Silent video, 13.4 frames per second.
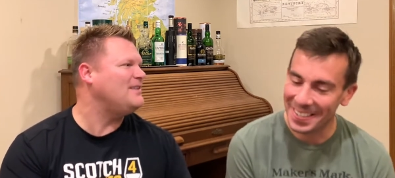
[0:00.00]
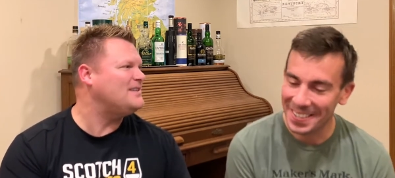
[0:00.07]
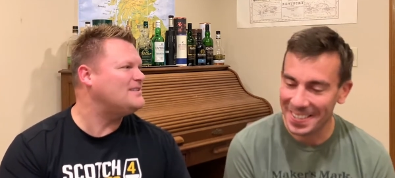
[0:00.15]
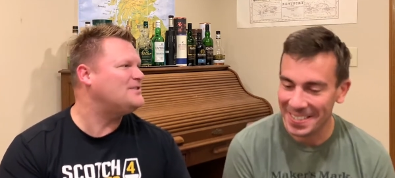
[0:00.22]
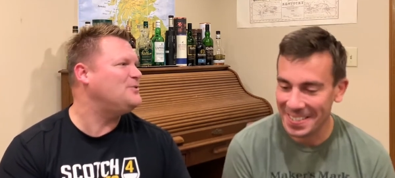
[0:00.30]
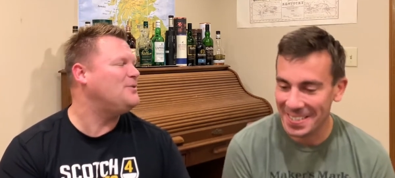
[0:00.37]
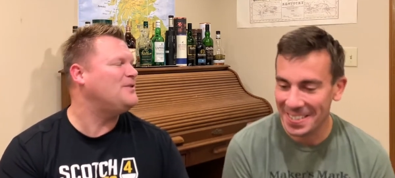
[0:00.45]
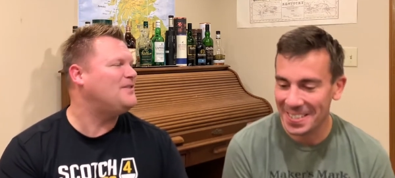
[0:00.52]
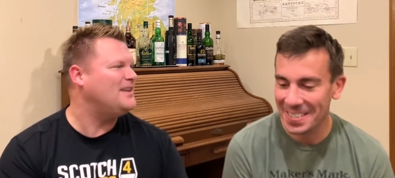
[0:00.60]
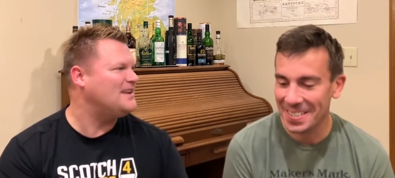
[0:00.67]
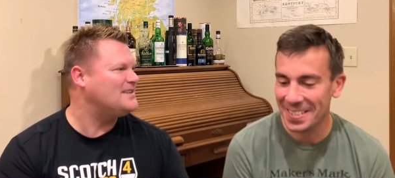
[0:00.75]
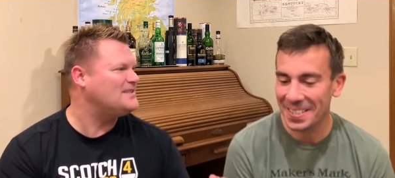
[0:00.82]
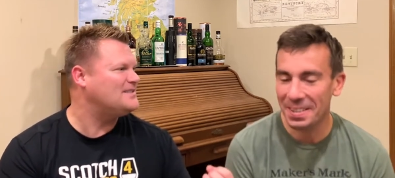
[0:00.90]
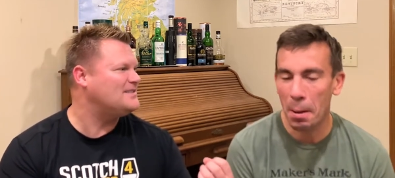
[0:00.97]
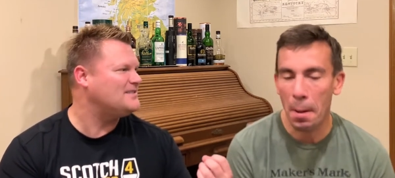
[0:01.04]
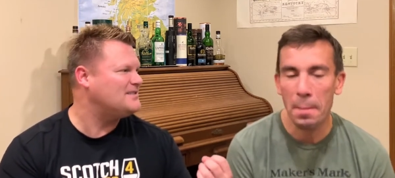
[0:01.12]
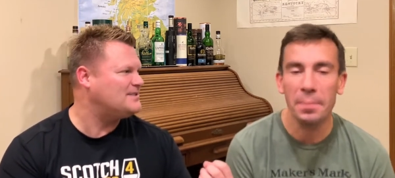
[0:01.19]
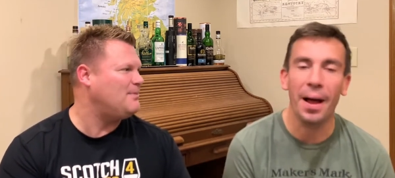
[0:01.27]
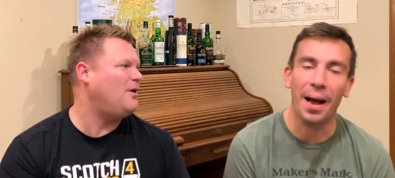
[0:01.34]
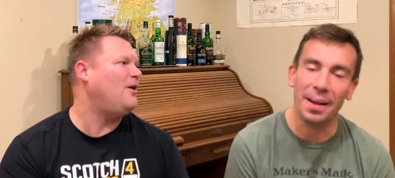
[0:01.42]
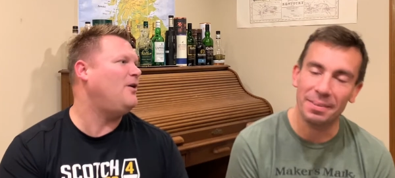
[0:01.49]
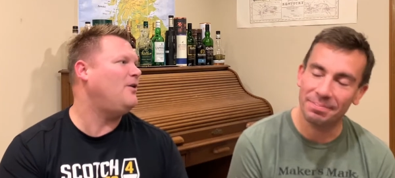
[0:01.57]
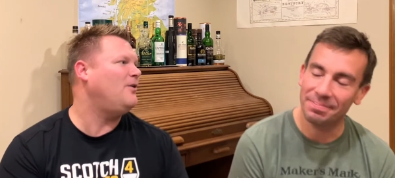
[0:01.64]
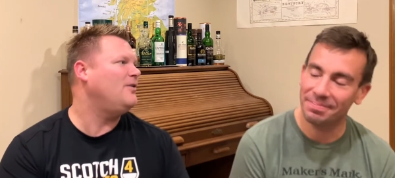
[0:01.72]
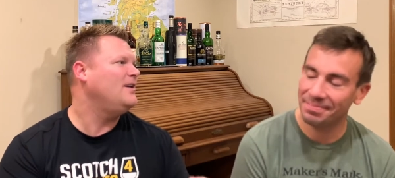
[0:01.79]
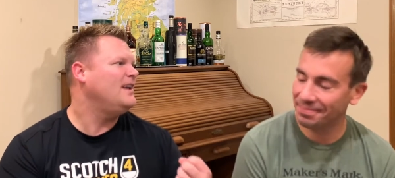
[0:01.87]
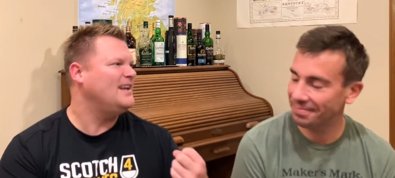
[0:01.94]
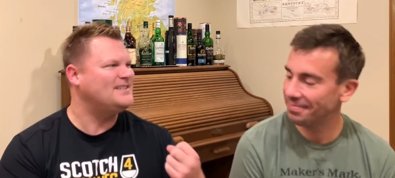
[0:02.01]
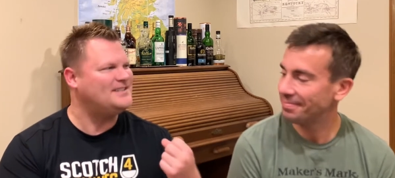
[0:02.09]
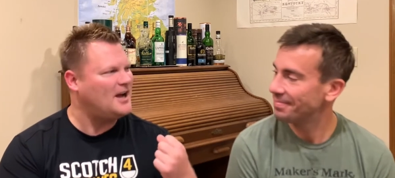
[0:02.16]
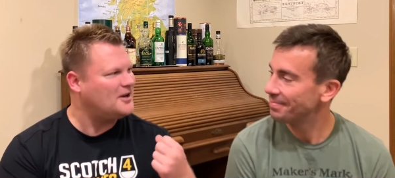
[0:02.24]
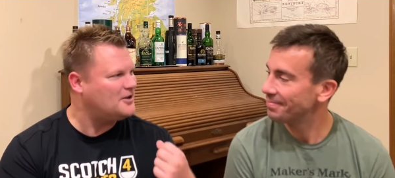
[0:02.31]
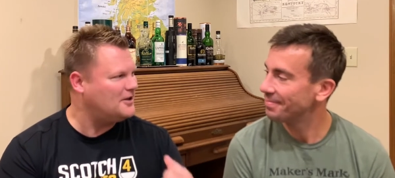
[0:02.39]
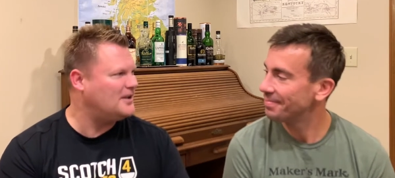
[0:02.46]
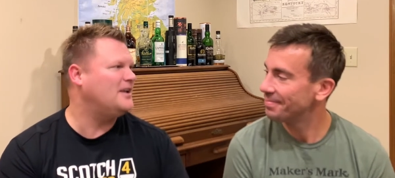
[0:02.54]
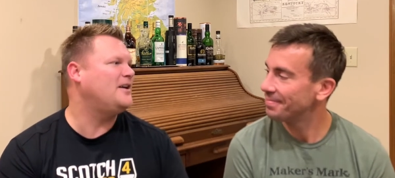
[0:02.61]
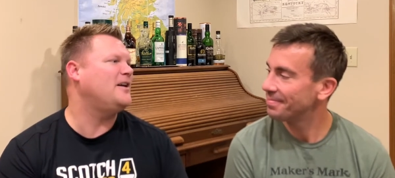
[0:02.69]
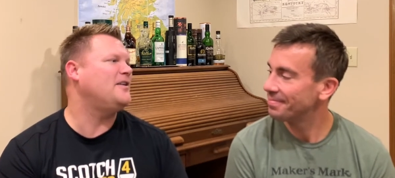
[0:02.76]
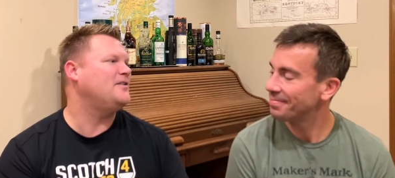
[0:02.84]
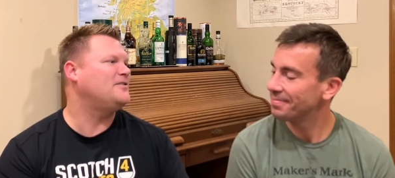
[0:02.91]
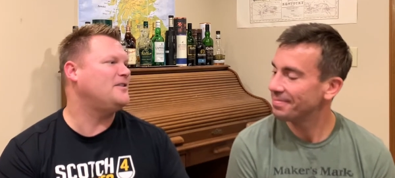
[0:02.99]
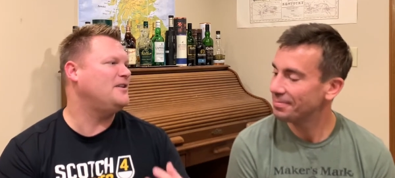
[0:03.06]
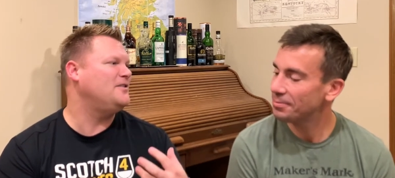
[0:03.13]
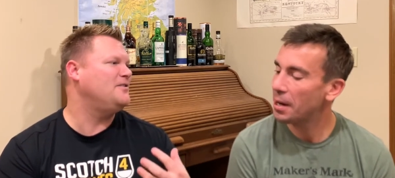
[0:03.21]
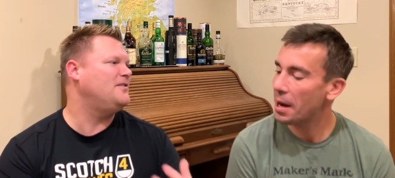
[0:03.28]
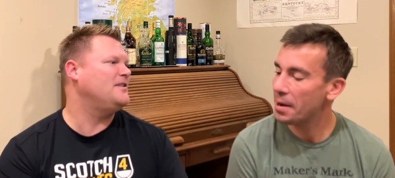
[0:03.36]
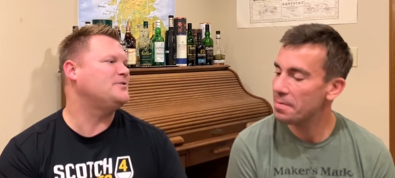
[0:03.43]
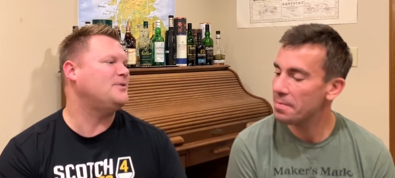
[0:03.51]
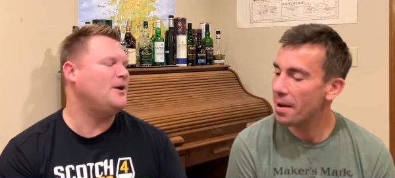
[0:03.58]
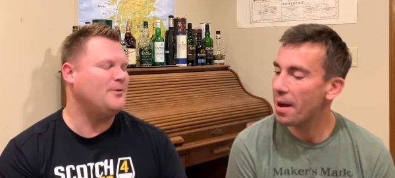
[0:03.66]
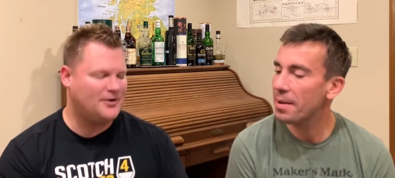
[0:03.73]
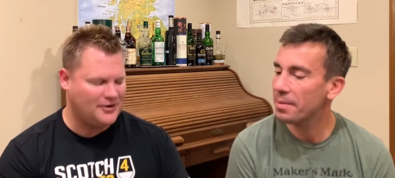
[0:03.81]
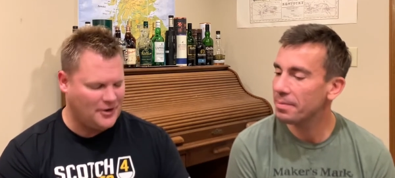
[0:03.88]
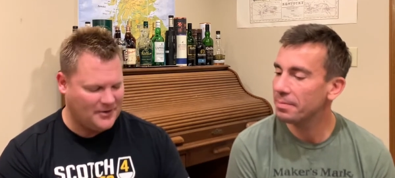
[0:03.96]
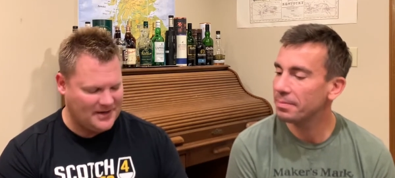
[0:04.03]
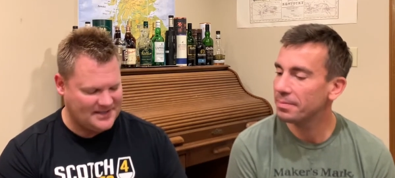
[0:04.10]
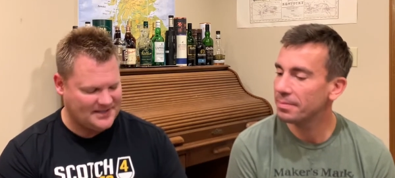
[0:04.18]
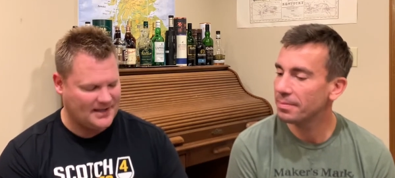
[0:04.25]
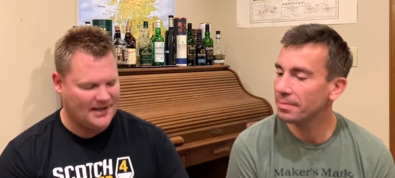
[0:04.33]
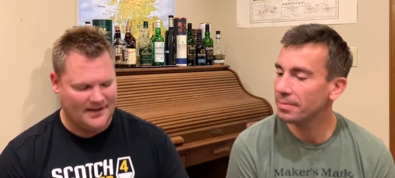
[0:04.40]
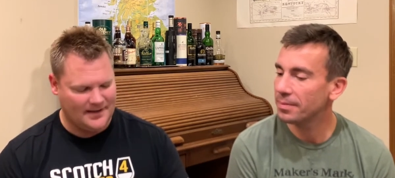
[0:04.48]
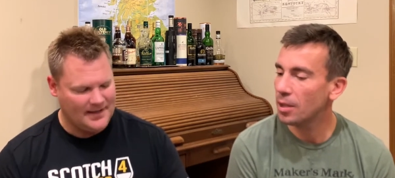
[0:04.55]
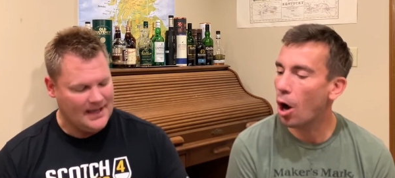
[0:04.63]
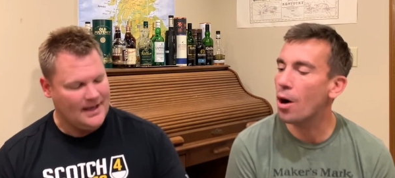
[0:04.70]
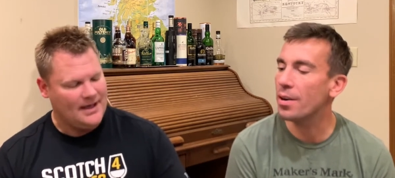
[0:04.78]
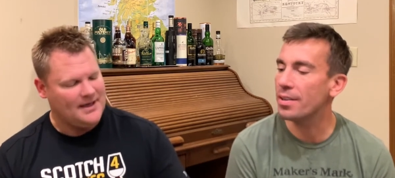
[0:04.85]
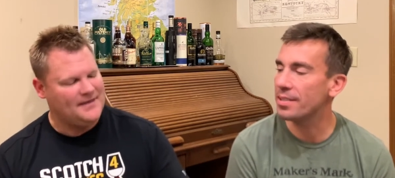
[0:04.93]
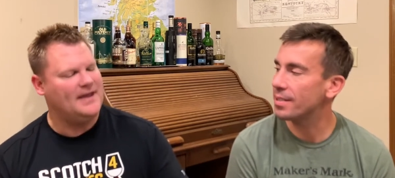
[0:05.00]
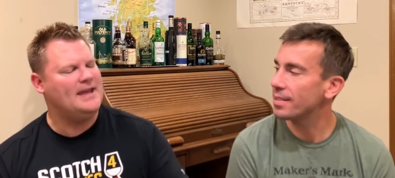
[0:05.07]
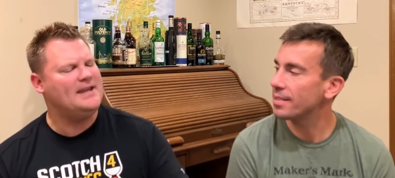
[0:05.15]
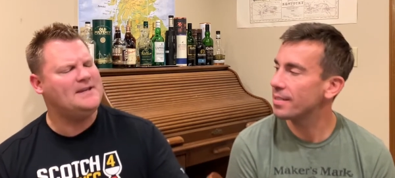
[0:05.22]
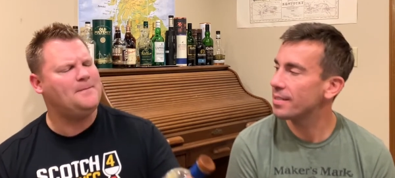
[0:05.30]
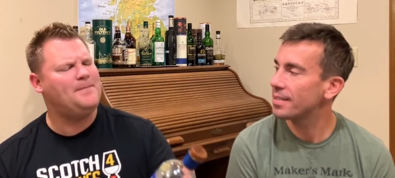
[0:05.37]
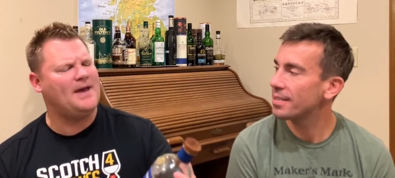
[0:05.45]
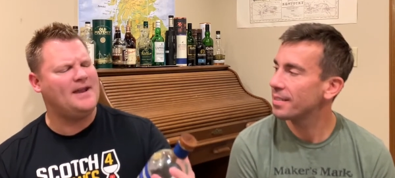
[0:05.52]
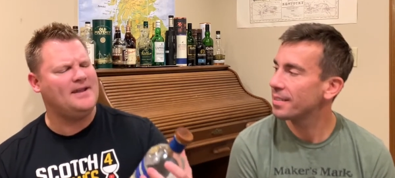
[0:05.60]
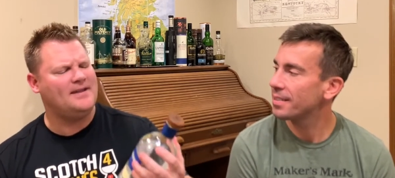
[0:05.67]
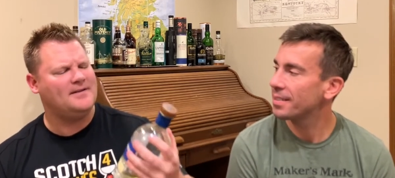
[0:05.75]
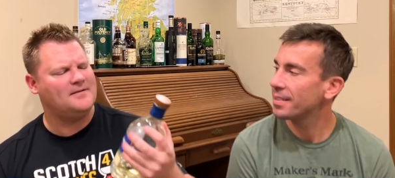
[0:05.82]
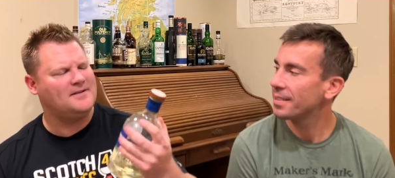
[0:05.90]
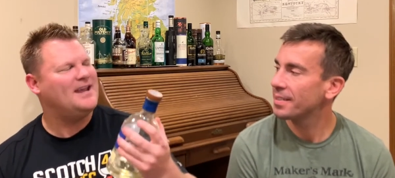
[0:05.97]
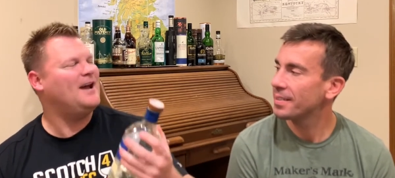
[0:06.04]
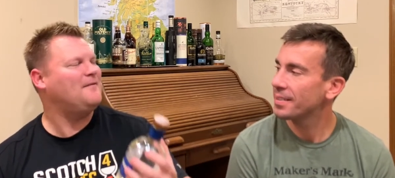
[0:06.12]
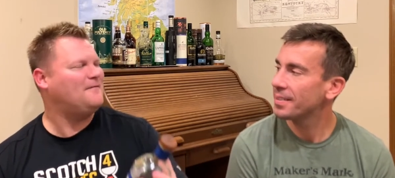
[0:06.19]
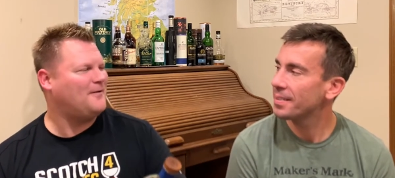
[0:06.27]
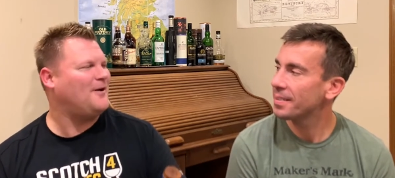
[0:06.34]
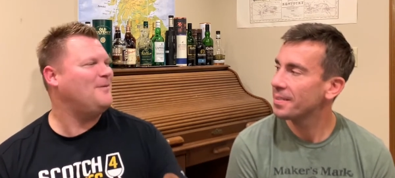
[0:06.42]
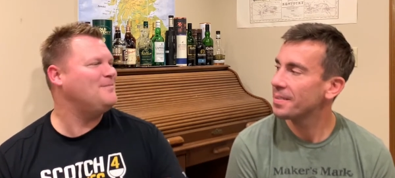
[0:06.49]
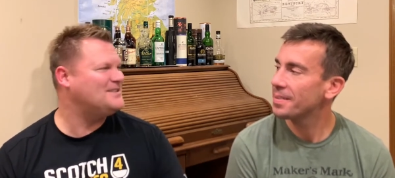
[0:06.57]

Speaker 1: it's doing things small. Yeah. It's not cookie cutter trying to do right. things right. But they're known as the, the independent yeah, farm